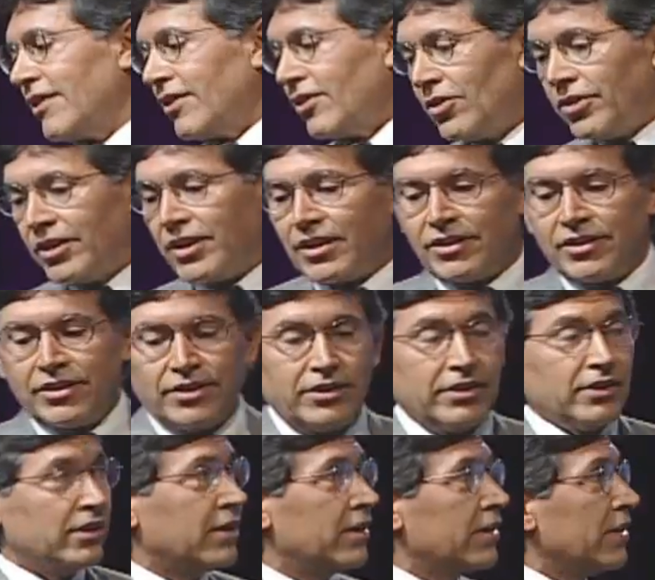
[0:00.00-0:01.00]
look at
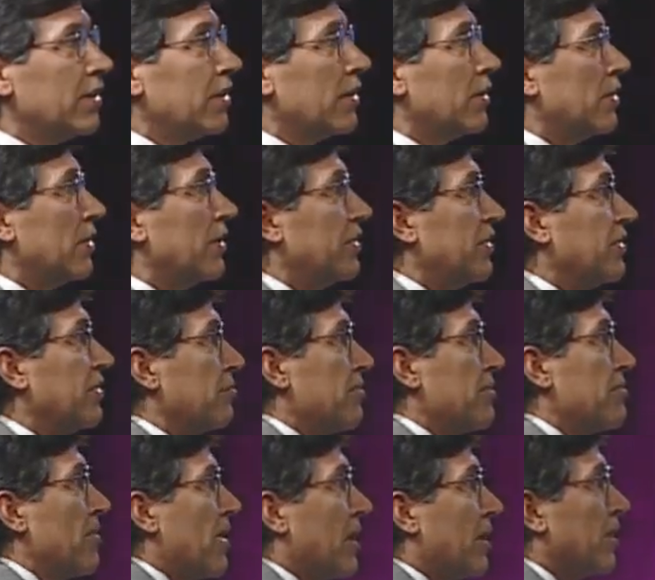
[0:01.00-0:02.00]
the, this
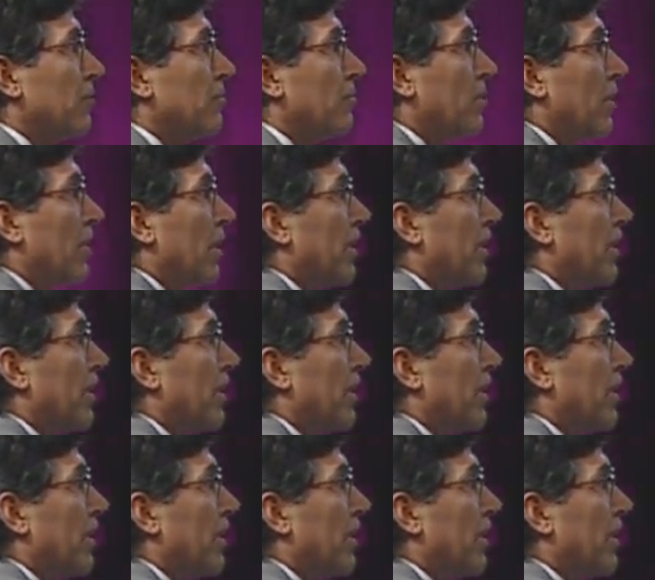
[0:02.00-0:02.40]
remarkable